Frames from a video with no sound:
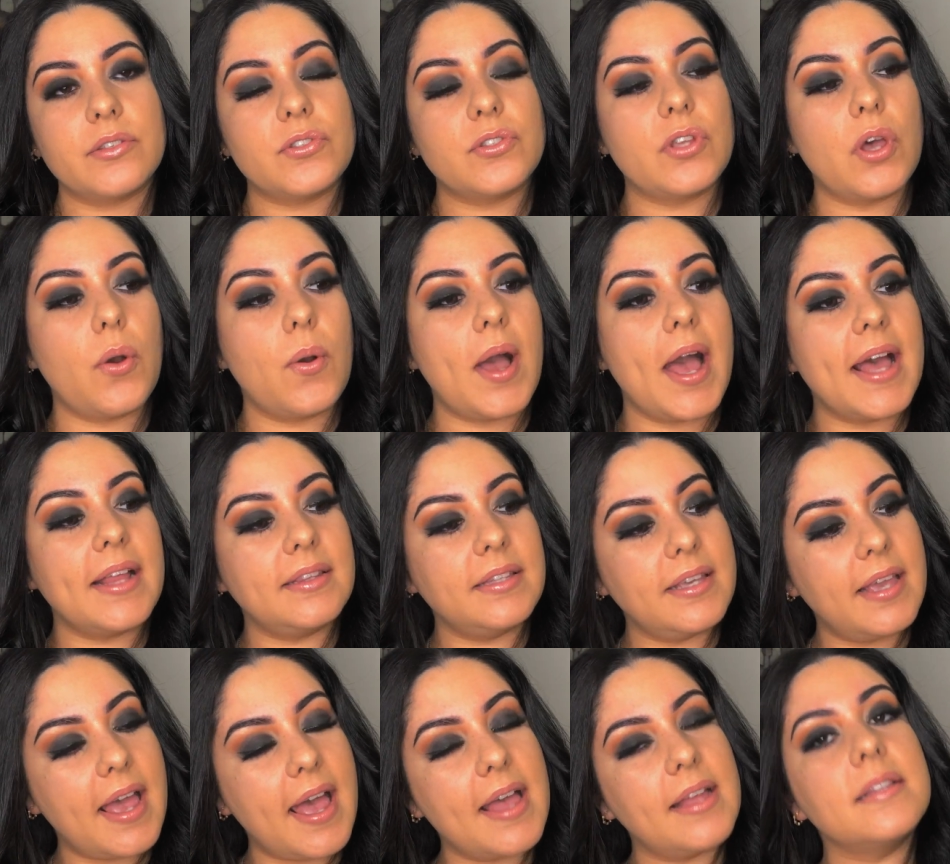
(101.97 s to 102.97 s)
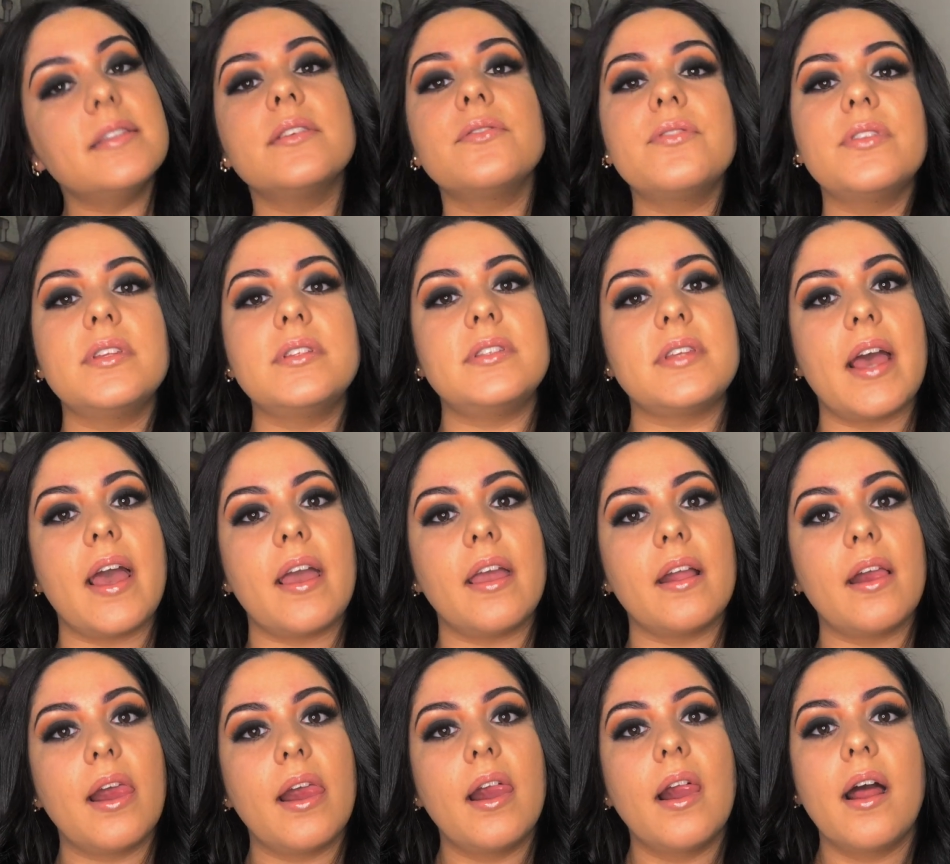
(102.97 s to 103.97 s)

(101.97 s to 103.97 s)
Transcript: So at the end of the day,